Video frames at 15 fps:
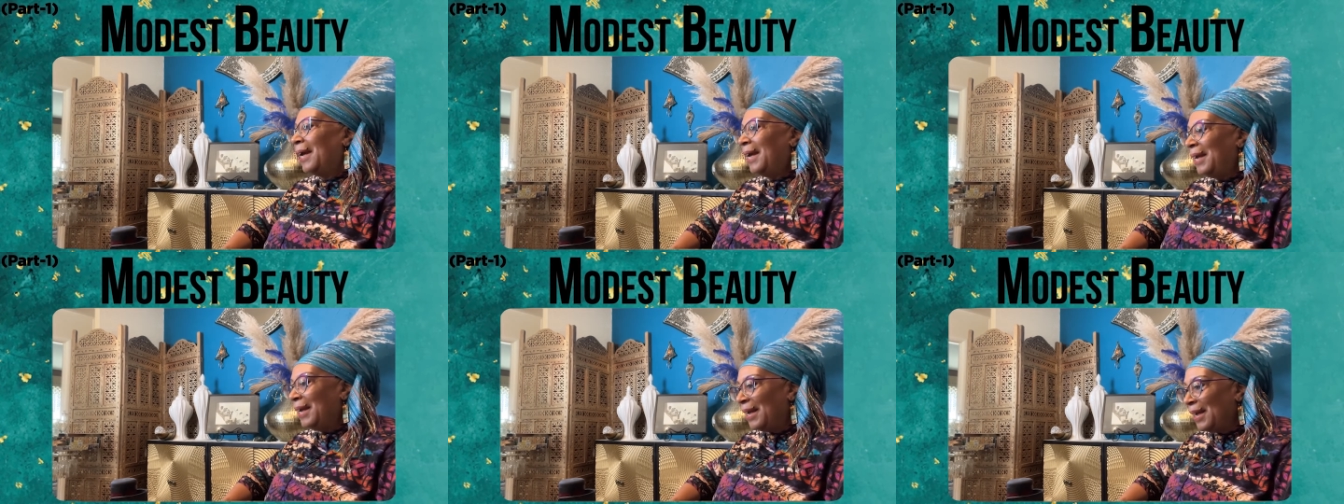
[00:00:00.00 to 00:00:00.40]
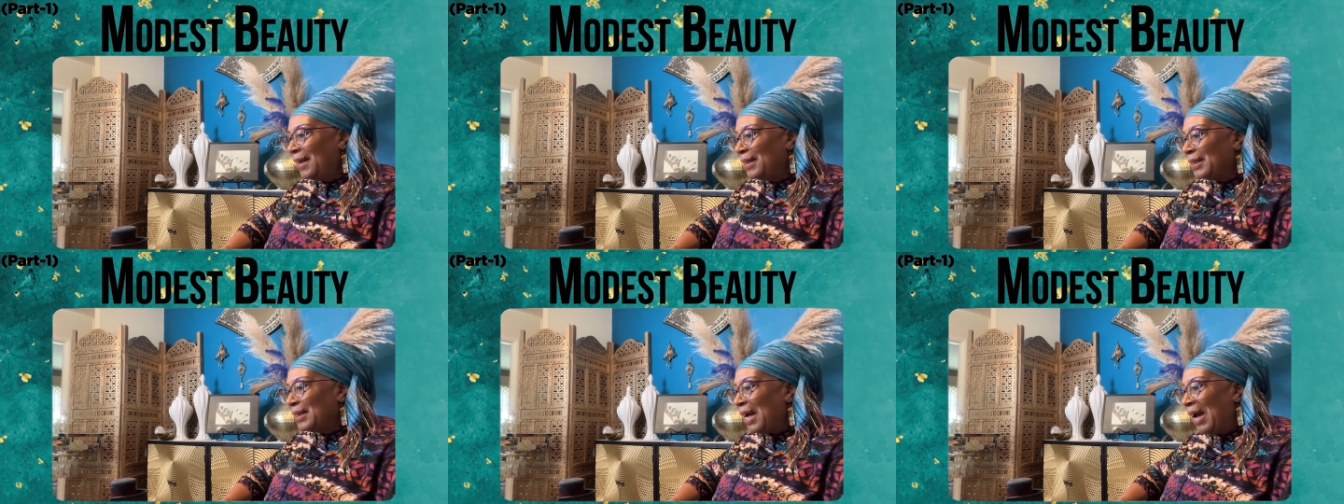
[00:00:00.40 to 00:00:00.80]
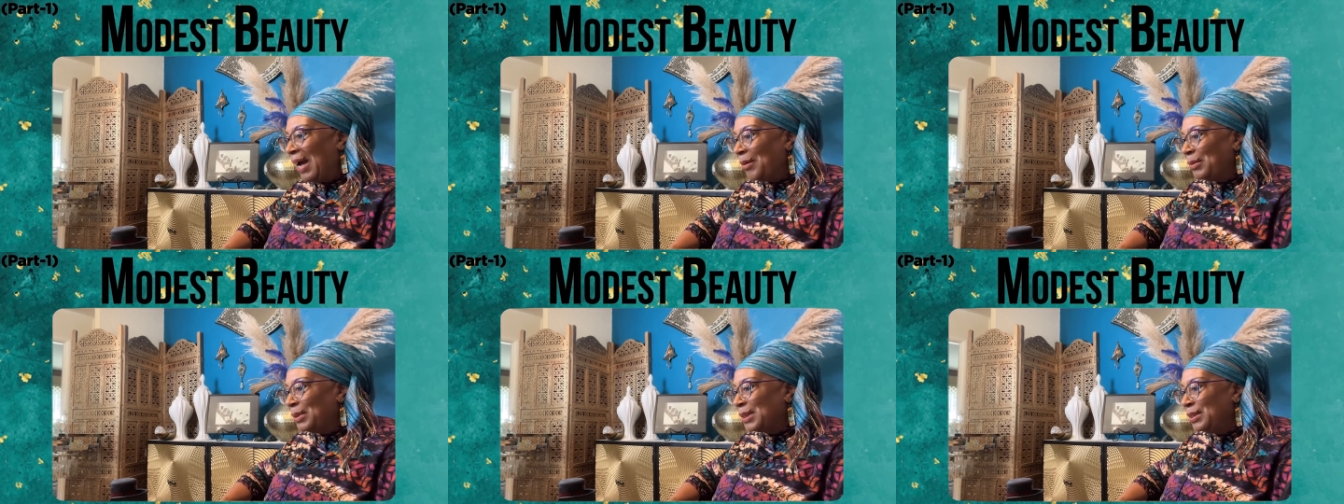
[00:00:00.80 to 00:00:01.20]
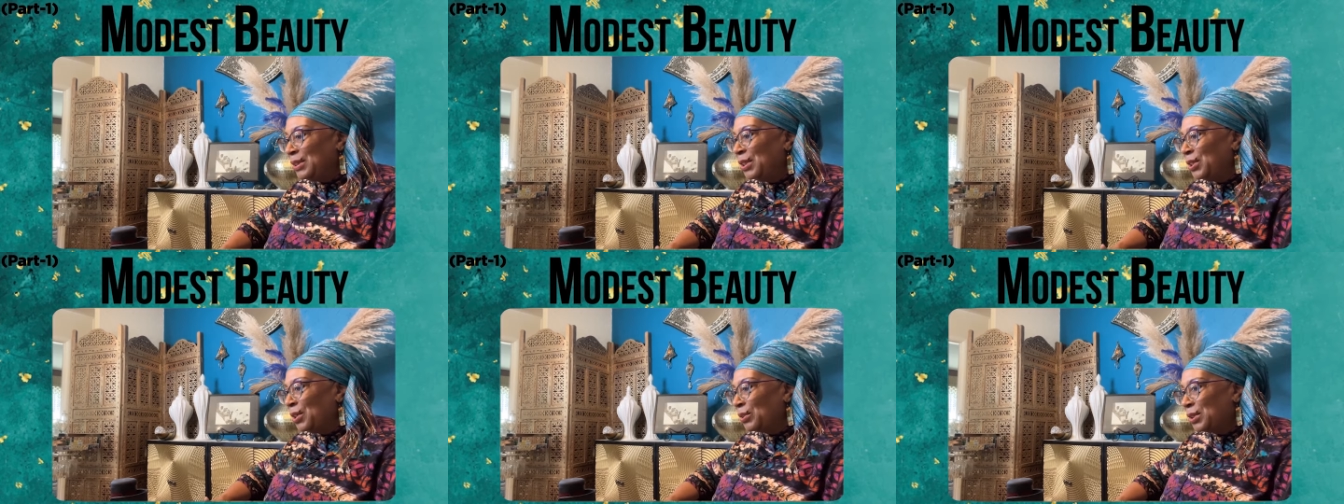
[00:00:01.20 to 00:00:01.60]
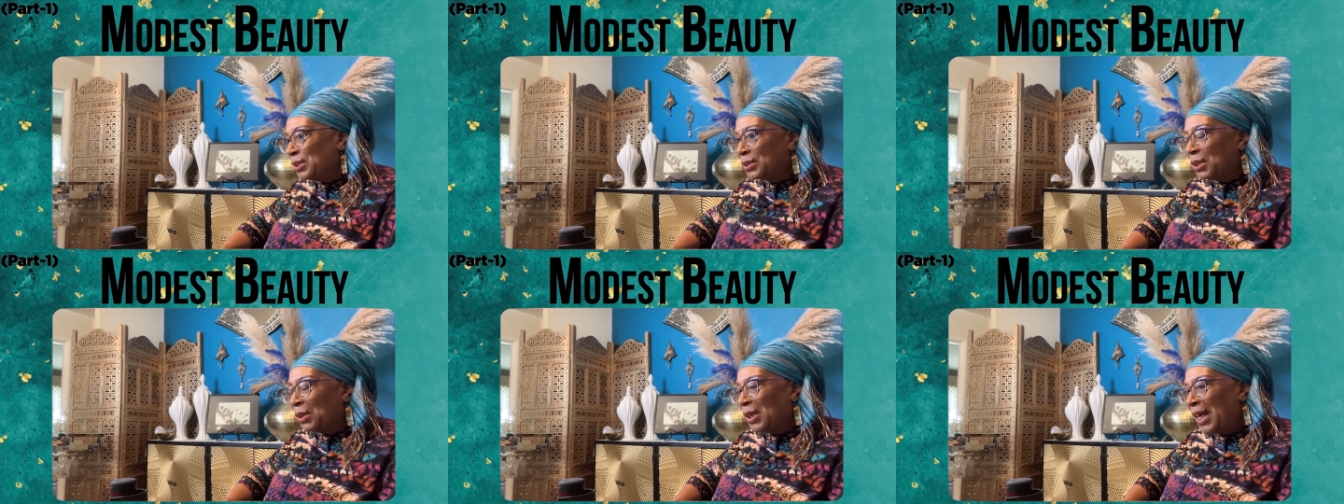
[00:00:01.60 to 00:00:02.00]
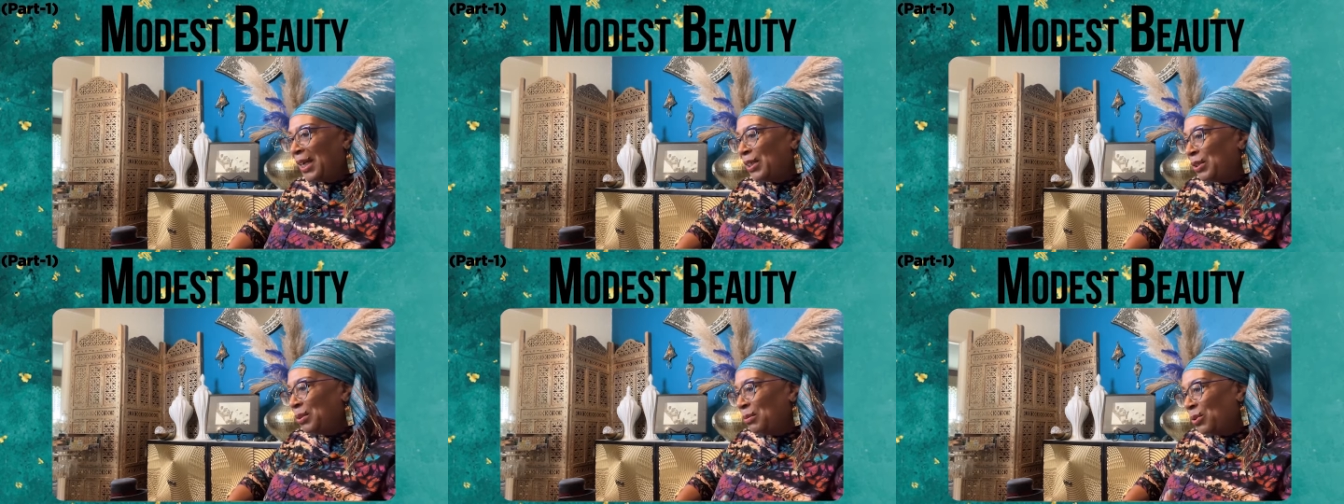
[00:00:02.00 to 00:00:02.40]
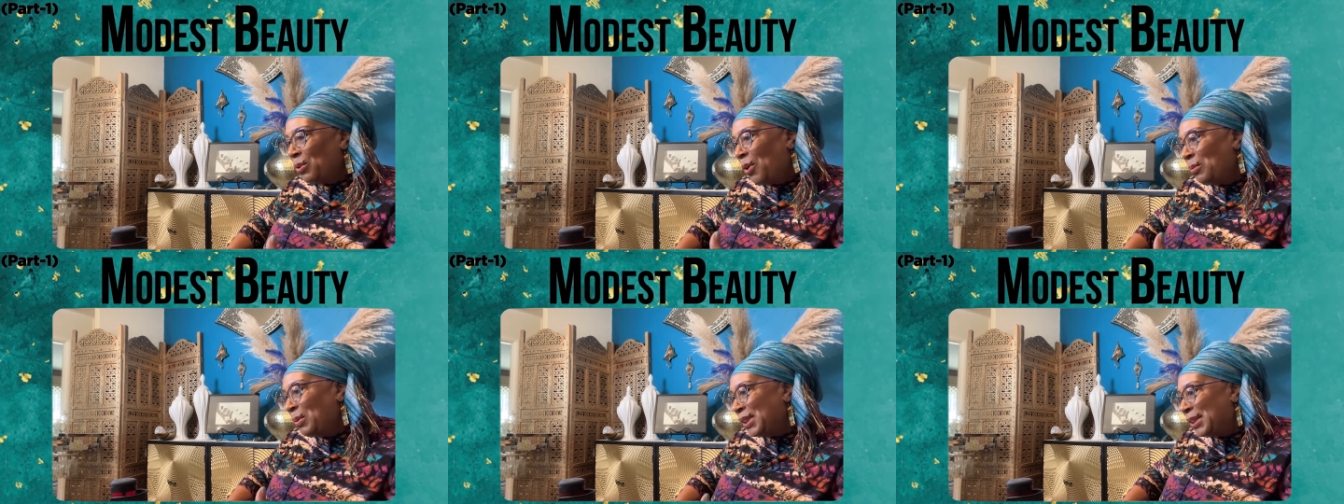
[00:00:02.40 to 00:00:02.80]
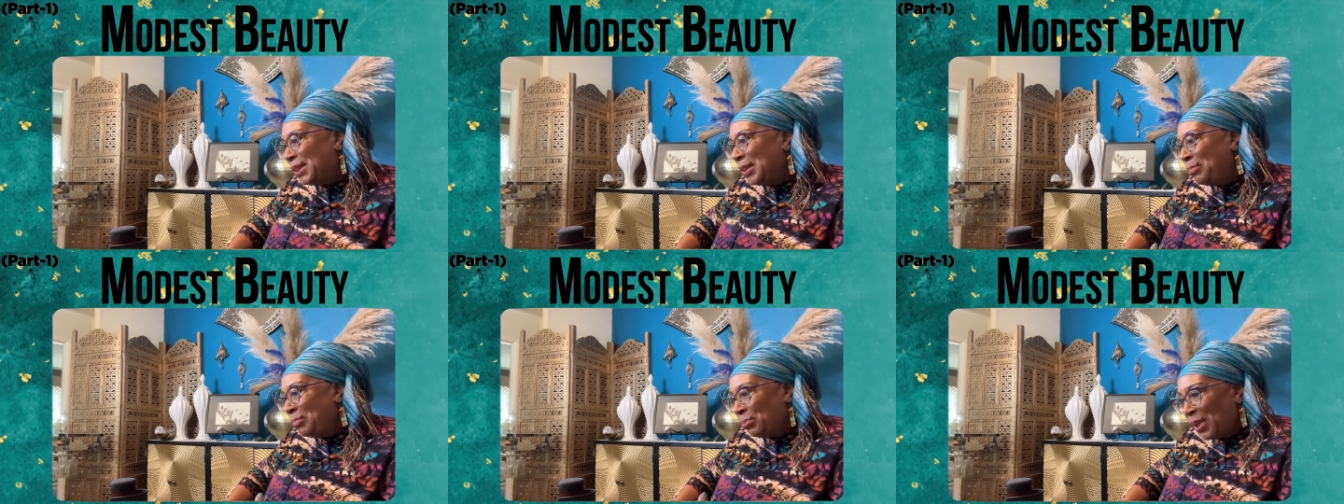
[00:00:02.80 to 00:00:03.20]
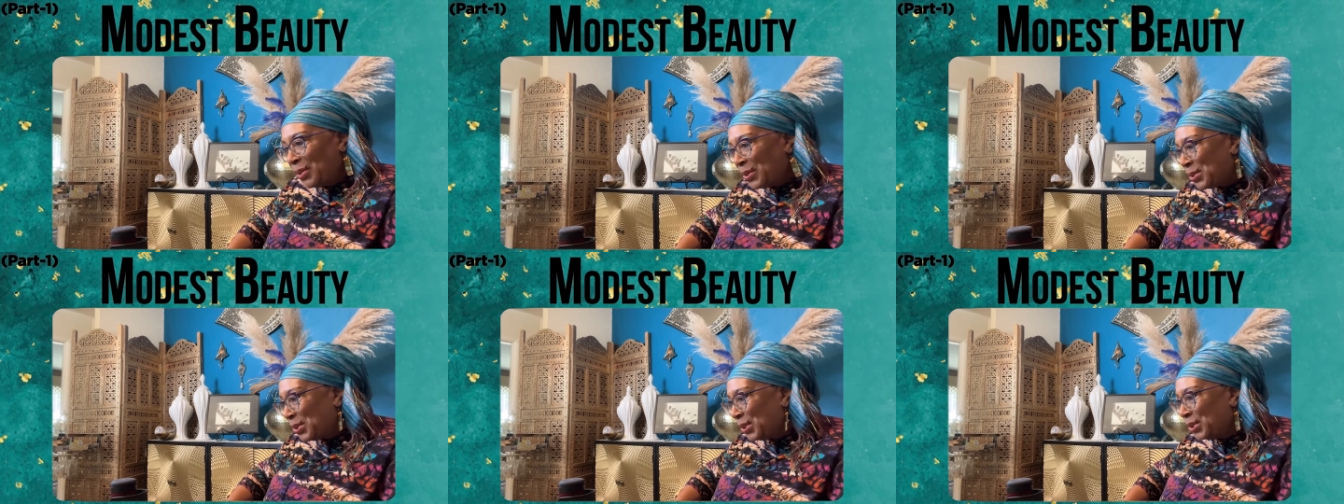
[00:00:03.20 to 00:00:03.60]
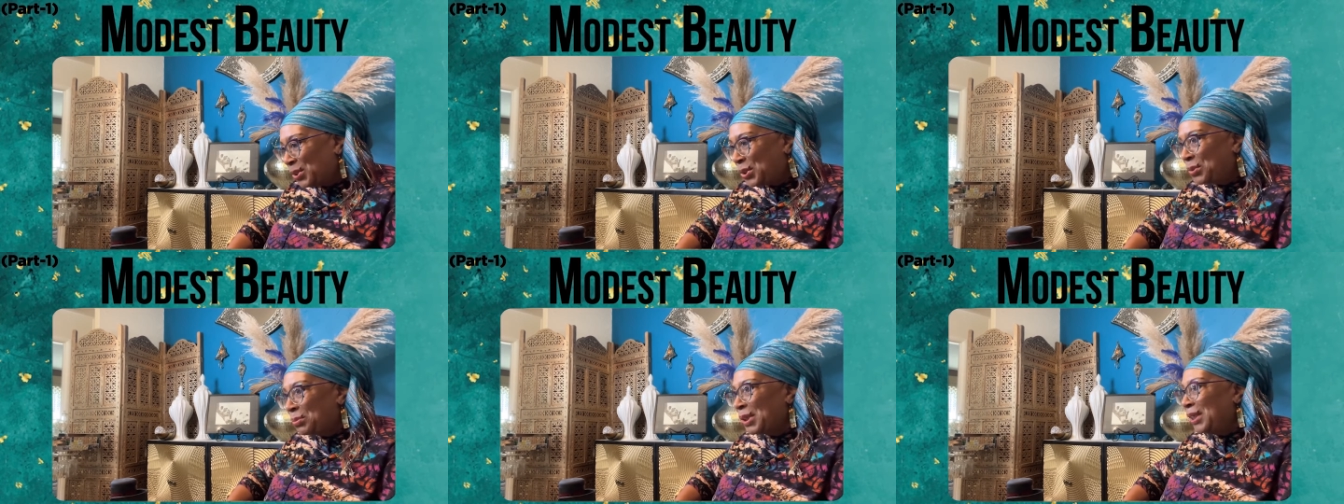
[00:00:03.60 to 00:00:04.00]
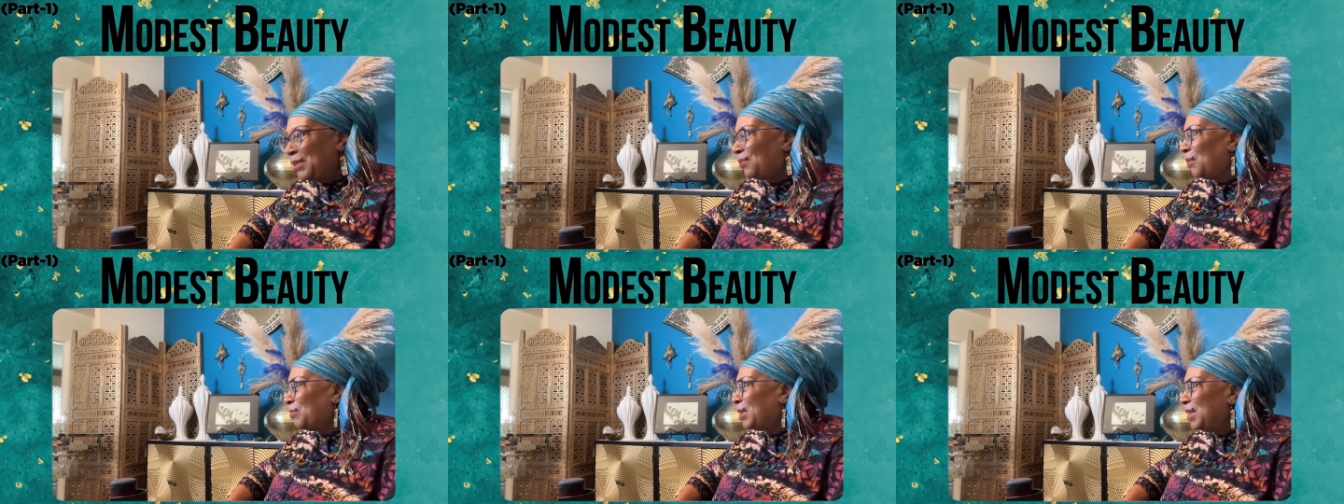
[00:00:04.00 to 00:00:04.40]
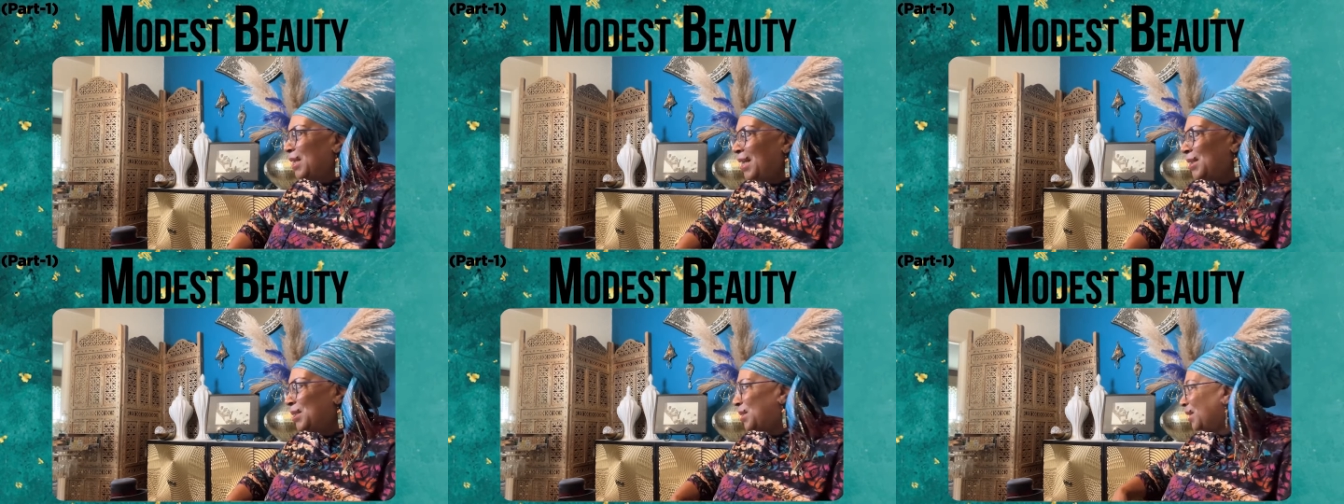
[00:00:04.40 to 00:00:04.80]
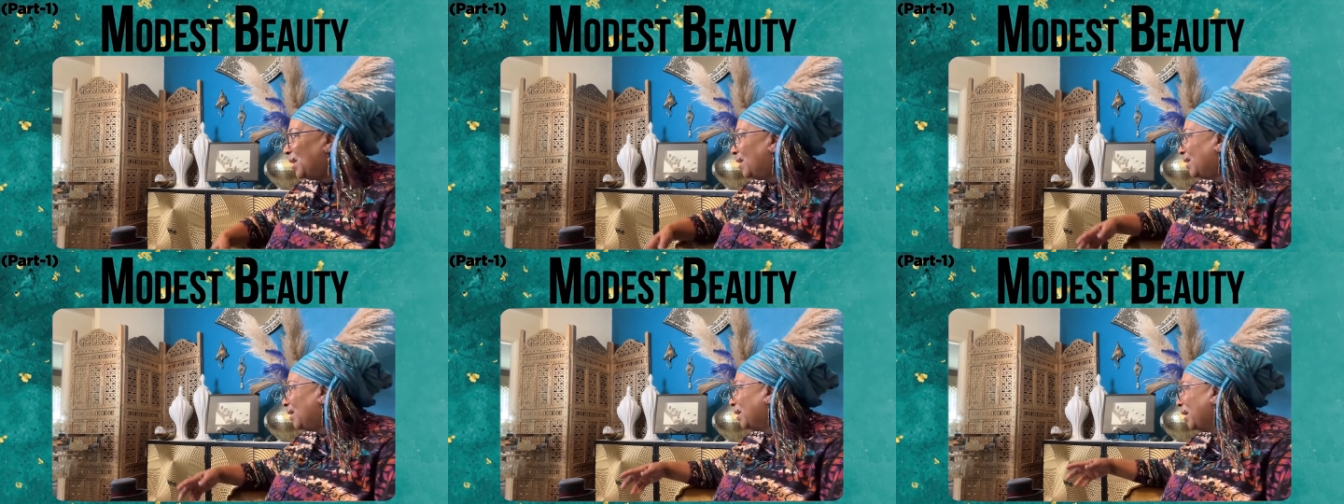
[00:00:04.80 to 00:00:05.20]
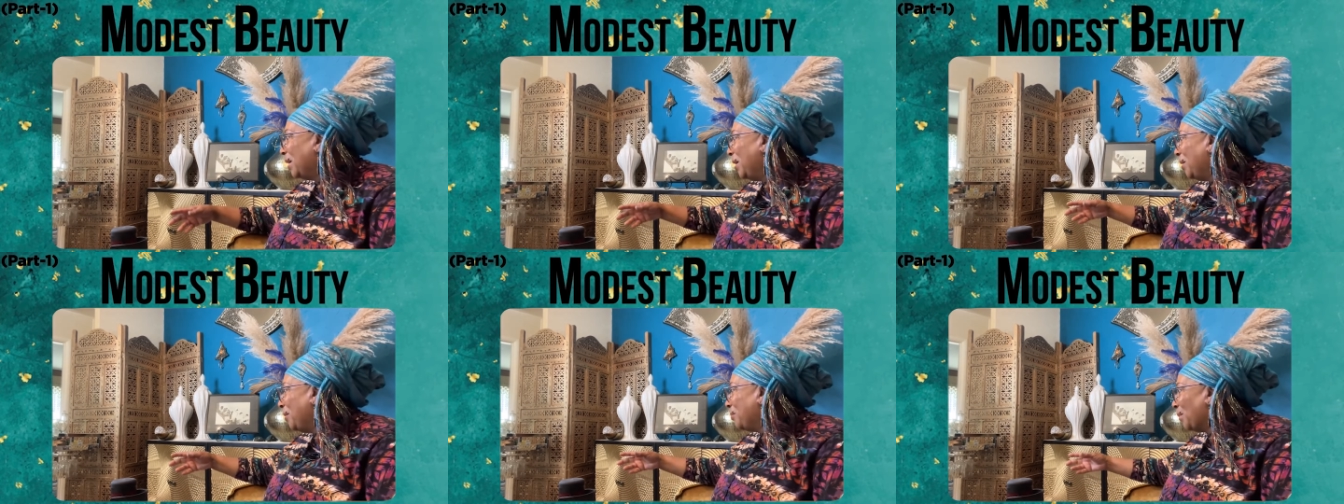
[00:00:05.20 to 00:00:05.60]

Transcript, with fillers: And I would, you know, so like you would always see brothers on the street from the nation, mm-hmm.